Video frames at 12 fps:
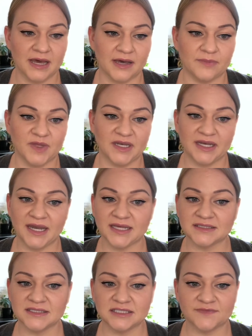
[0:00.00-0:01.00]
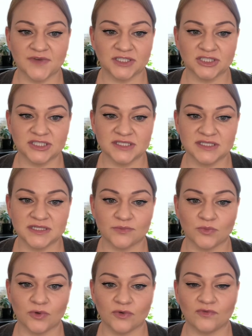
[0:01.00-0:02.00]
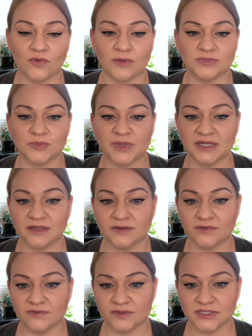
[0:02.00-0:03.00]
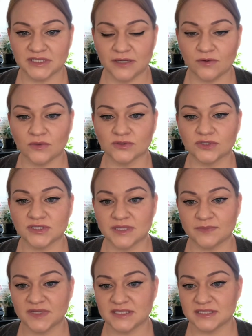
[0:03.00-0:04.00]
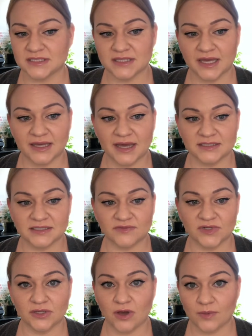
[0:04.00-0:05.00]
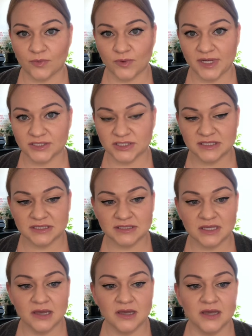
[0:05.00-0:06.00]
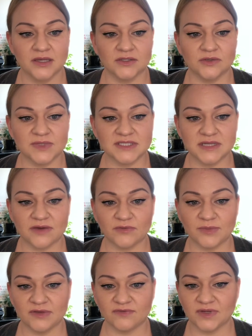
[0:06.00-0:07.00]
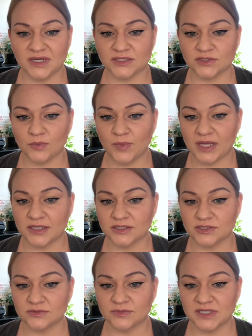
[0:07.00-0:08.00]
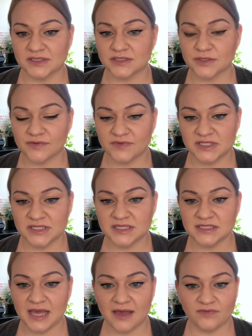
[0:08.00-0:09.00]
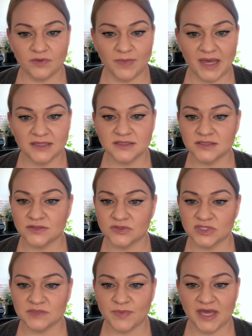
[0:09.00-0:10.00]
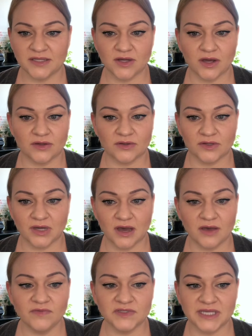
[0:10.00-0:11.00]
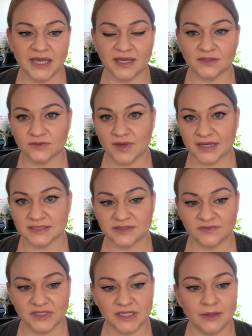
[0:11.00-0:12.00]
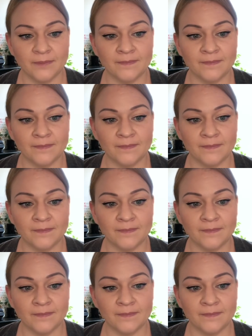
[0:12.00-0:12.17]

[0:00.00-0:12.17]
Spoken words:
It enhances functions and performed for stakeholders and business-like activity operations. U.S. Government Financial Management Services, FMS, uses pay.gov to handle activity.